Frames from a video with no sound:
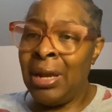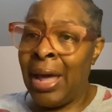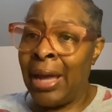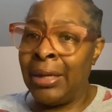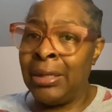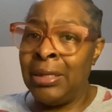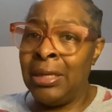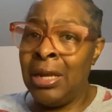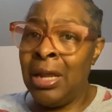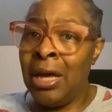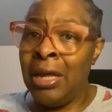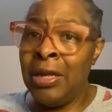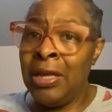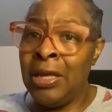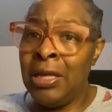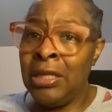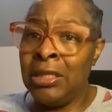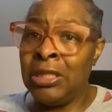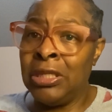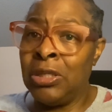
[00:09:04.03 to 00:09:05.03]
like
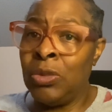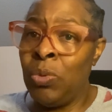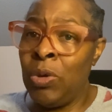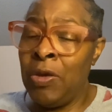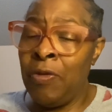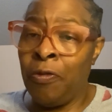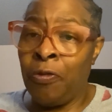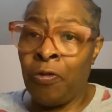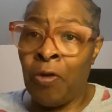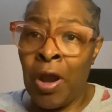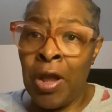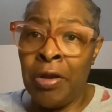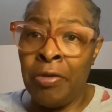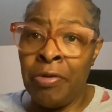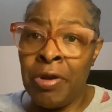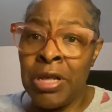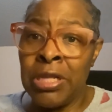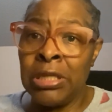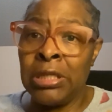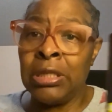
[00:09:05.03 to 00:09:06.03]
nutty, sweet
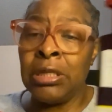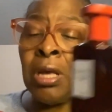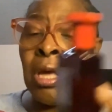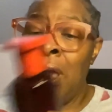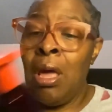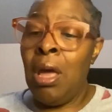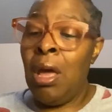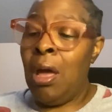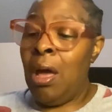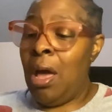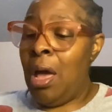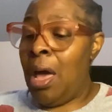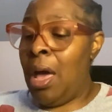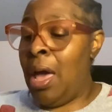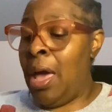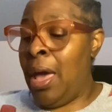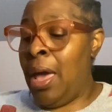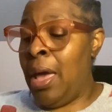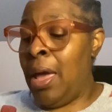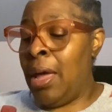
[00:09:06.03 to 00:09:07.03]
fragrance.
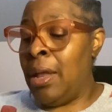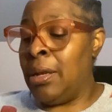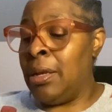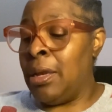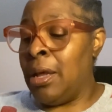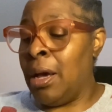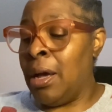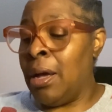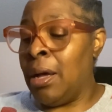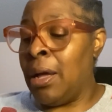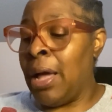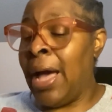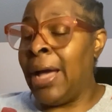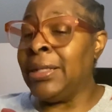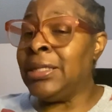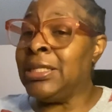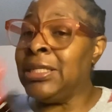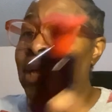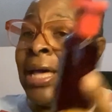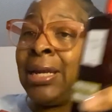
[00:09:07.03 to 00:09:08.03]
And
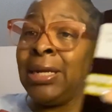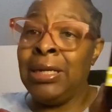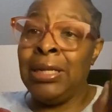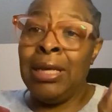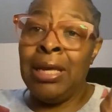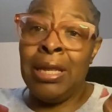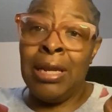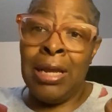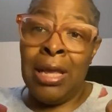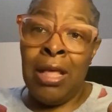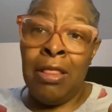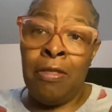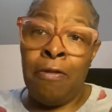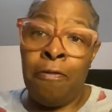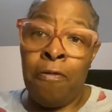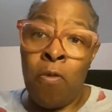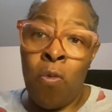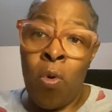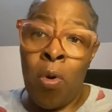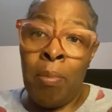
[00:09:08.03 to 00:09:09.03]
I decided to get it in the
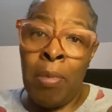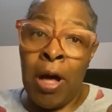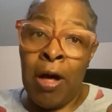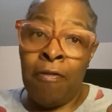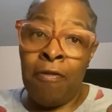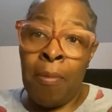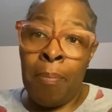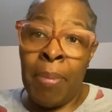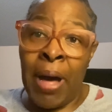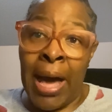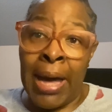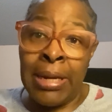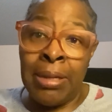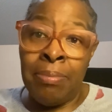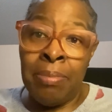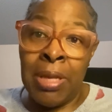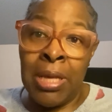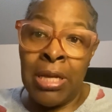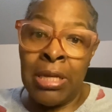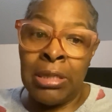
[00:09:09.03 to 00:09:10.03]
form of a body
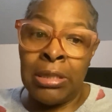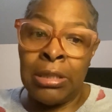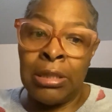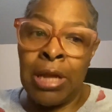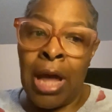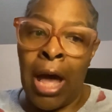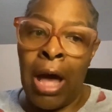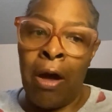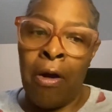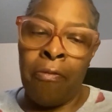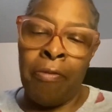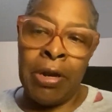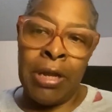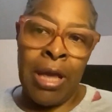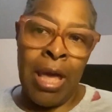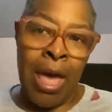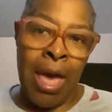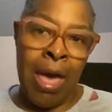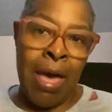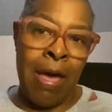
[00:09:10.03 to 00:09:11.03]
mist. I already
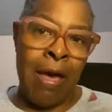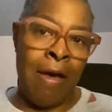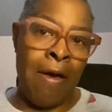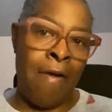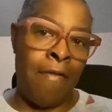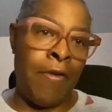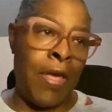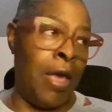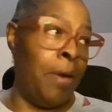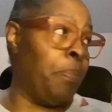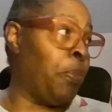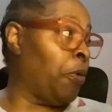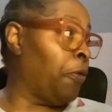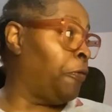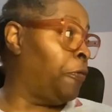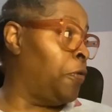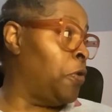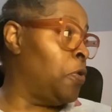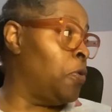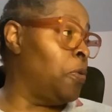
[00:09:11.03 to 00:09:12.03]
have a
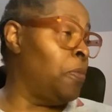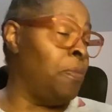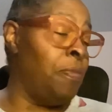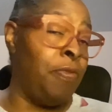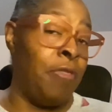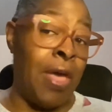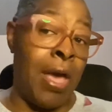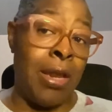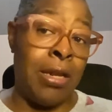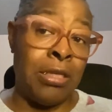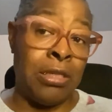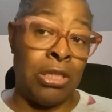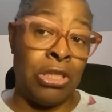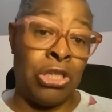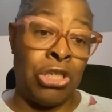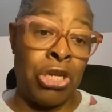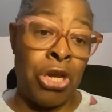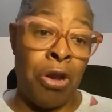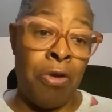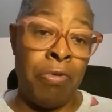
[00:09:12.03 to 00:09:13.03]
perfume that is a
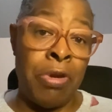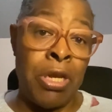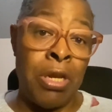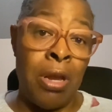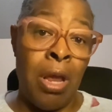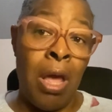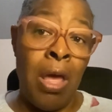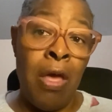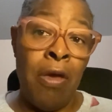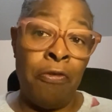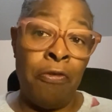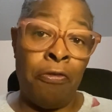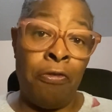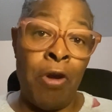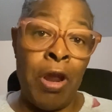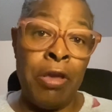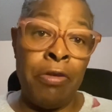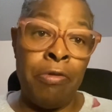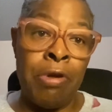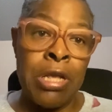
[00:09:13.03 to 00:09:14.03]
cherry
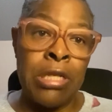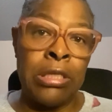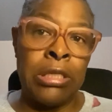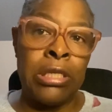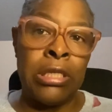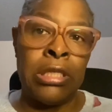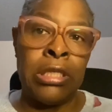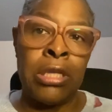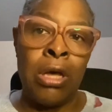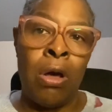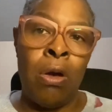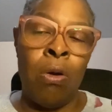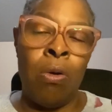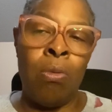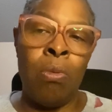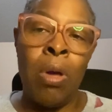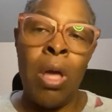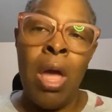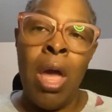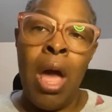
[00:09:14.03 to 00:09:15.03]
fragrance,
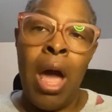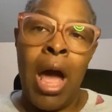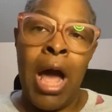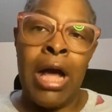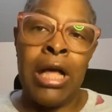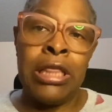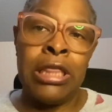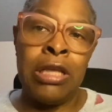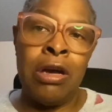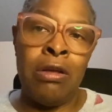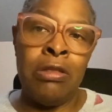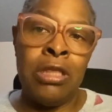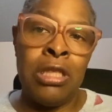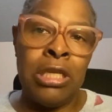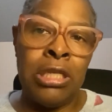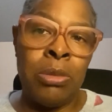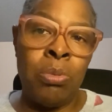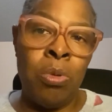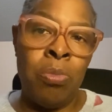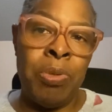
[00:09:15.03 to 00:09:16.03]
so I thought
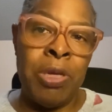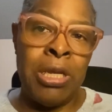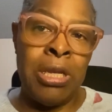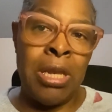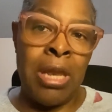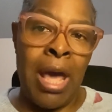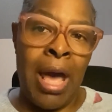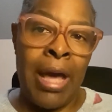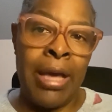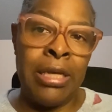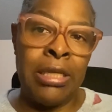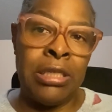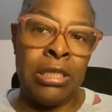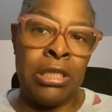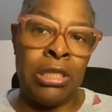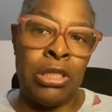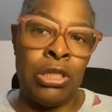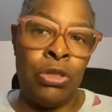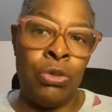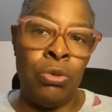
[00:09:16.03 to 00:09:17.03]
this would be
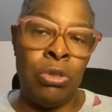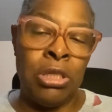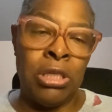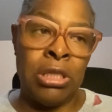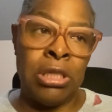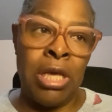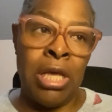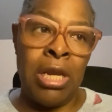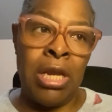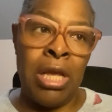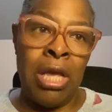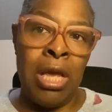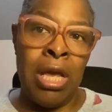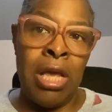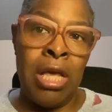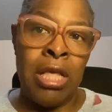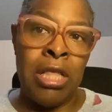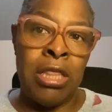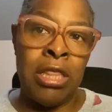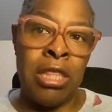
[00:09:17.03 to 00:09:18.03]
nice to just get it
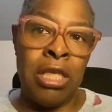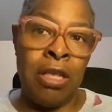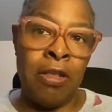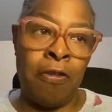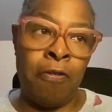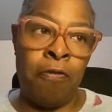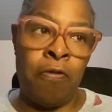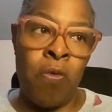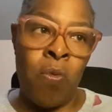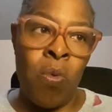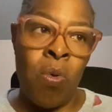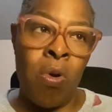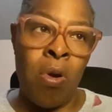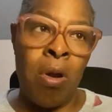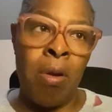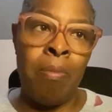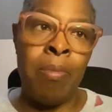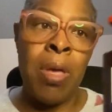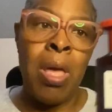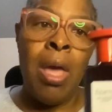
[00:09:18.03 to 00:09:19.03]
in this
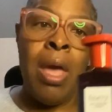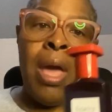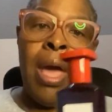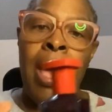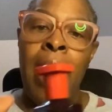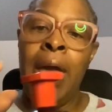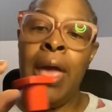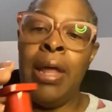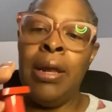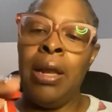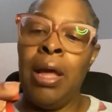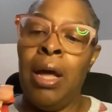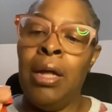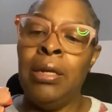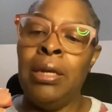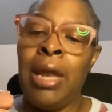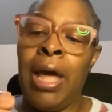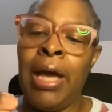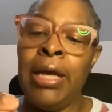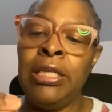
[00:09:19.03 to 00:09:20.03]
form and
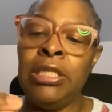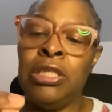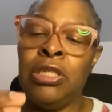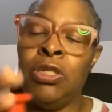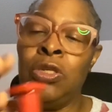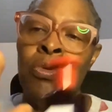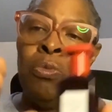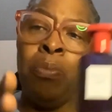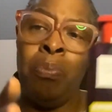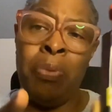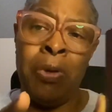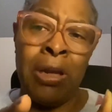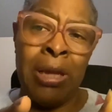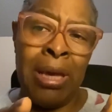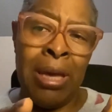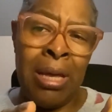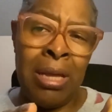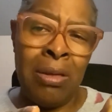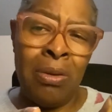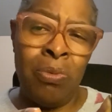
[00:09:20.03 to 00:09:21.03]
nice to
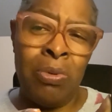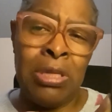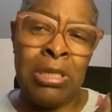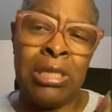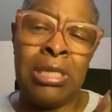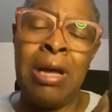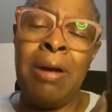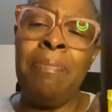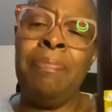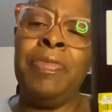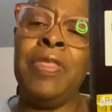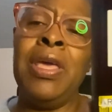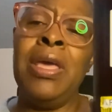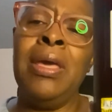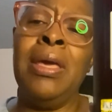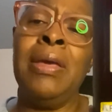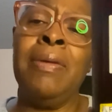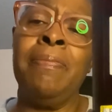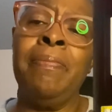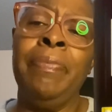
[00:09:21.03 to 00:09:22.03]
blend with
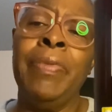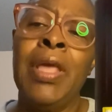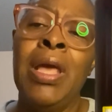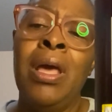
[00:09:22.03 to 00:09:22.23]
something.